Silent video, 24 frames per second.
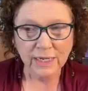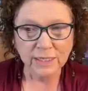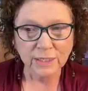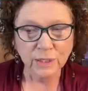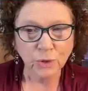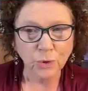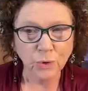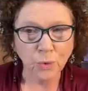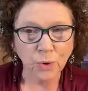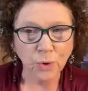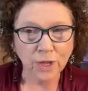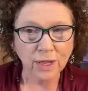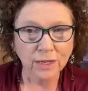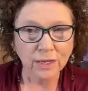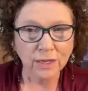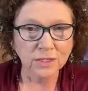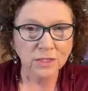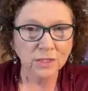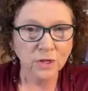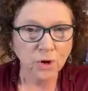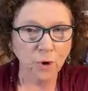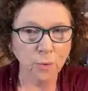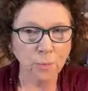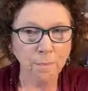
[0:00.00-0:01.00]
and it's going
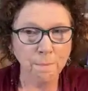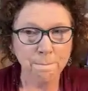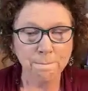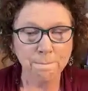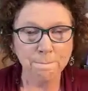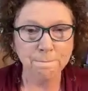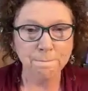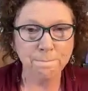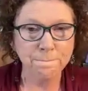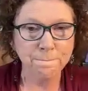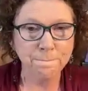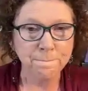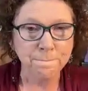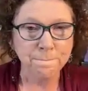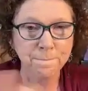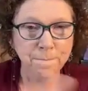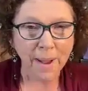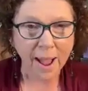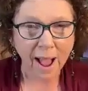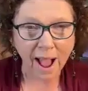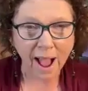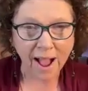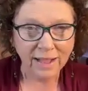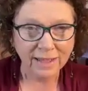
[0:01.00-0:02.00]
to go
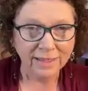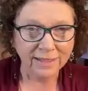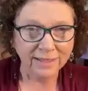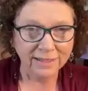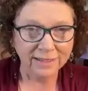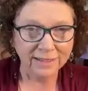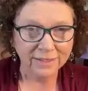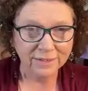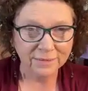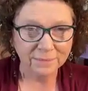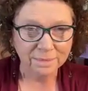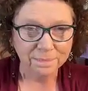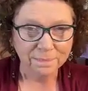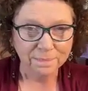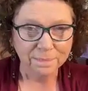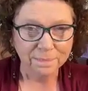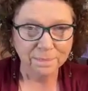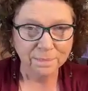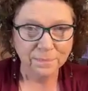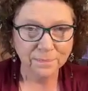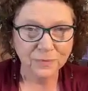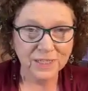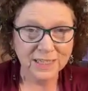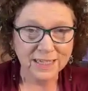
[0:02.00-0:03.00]
back
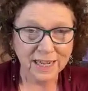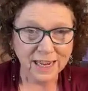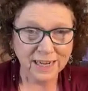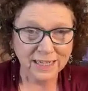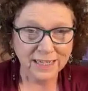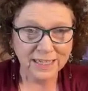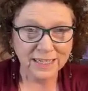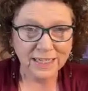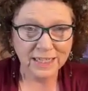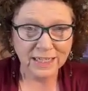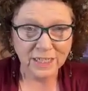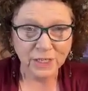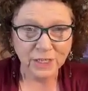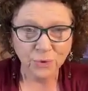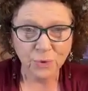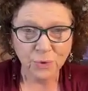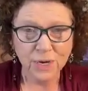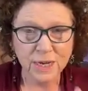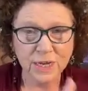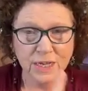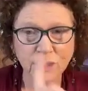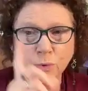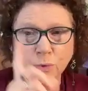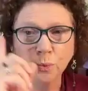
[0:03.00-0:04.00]
to 19
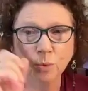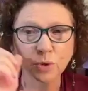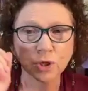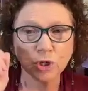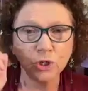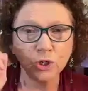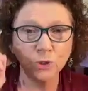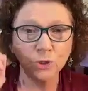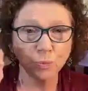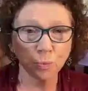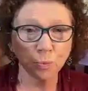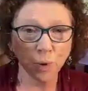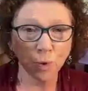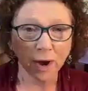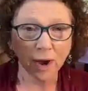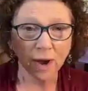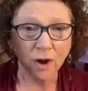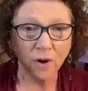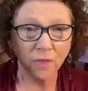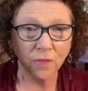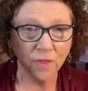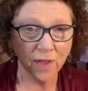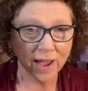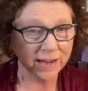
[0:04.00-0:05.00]
degrees, which is
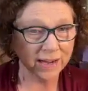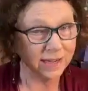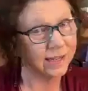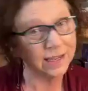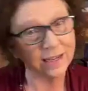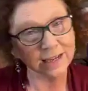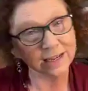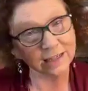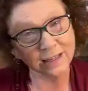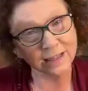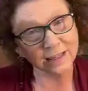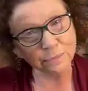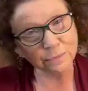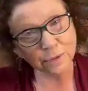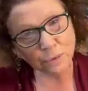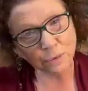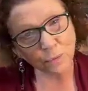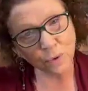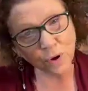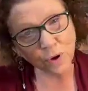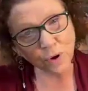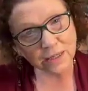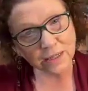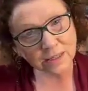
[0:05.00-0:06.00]
where that eclipse
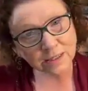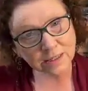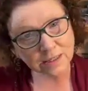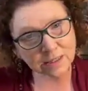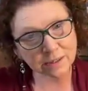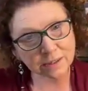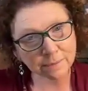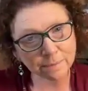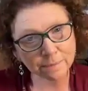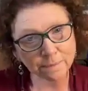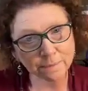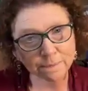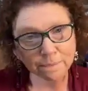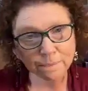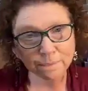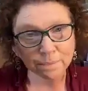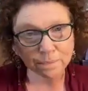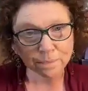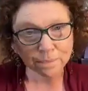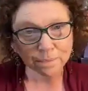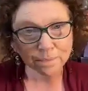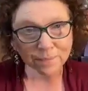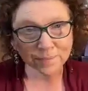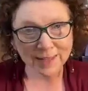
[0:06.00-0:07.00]
was
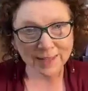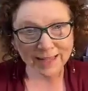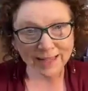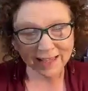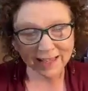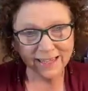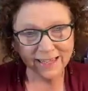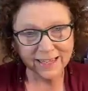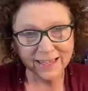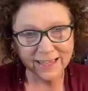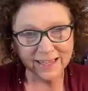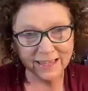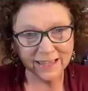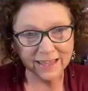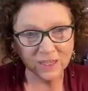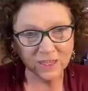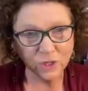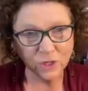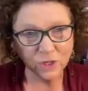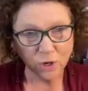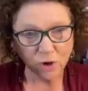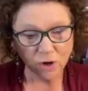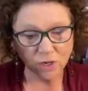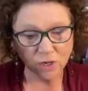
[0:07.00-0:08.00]
in the
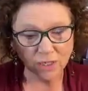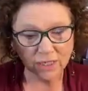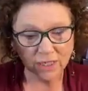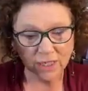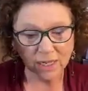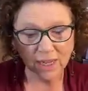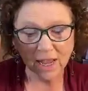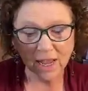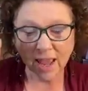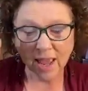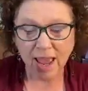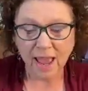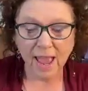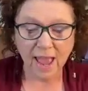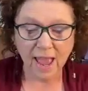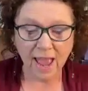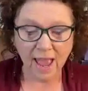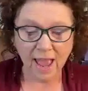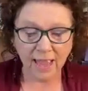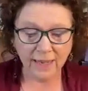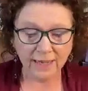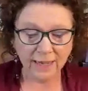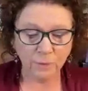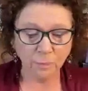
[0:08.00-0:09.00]
chart.
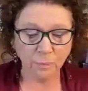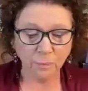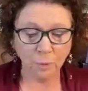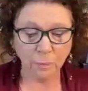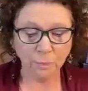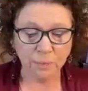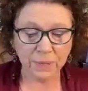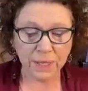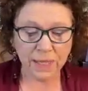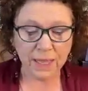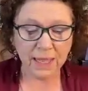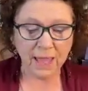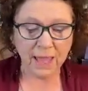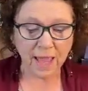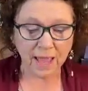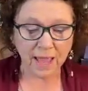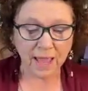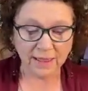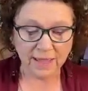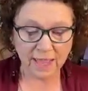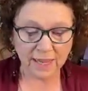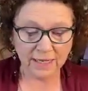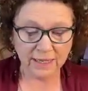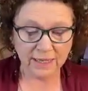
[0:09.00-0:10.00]
And it will be
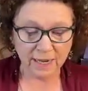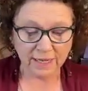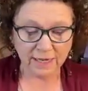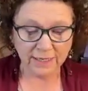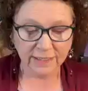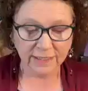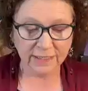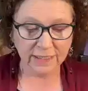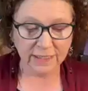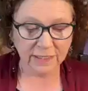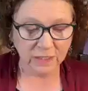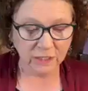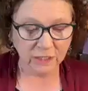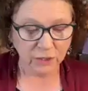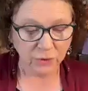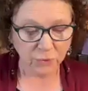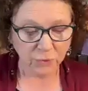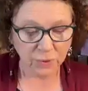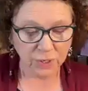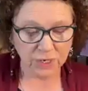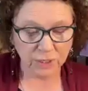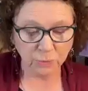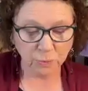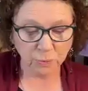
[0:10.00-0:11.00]
at that 19
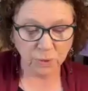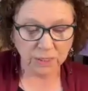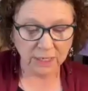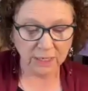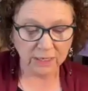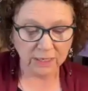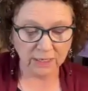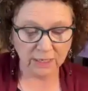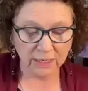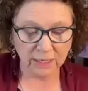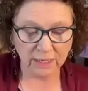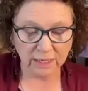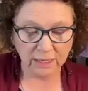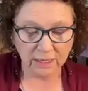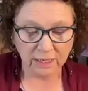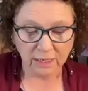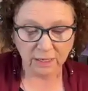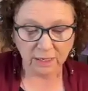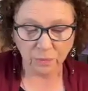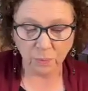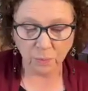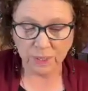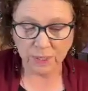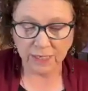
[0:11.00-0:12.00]
degrees when it
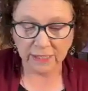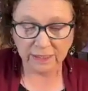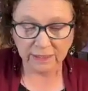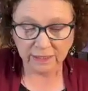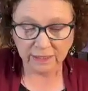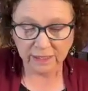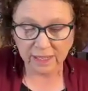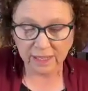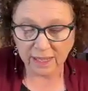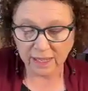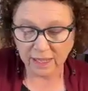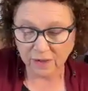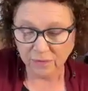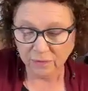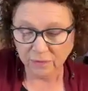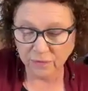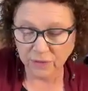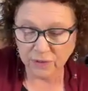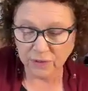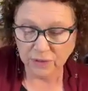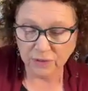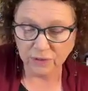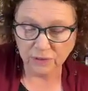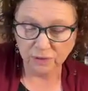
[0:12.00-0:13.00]

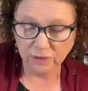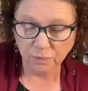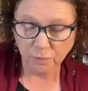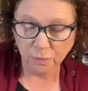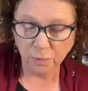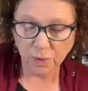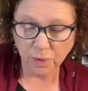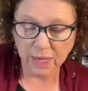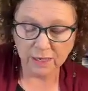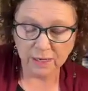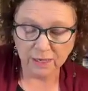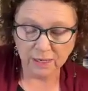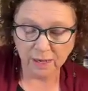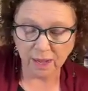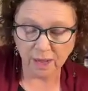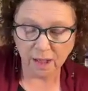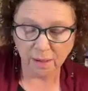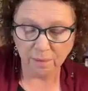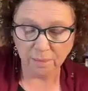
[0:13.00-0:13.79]
leaves, when